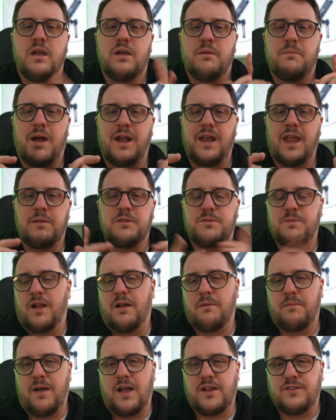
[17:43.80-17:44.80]
My name's been
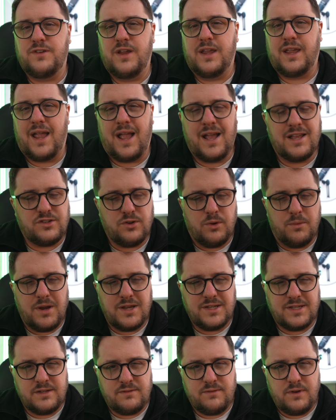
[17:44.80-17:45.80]
Aaron Patrick. As
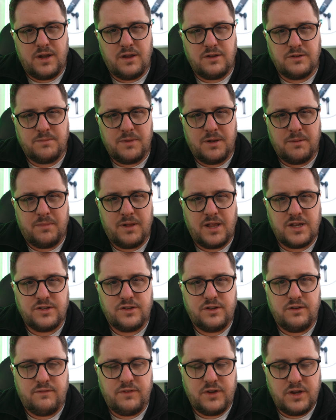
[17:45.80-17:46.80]
always, this video has been a pleasure
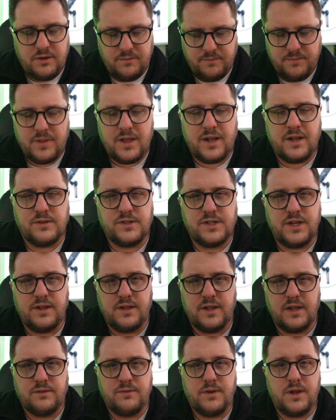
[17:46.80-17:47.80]
to do for you, and I'll see you in
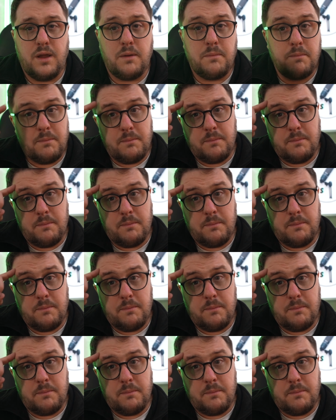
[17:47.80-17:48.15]
the next video.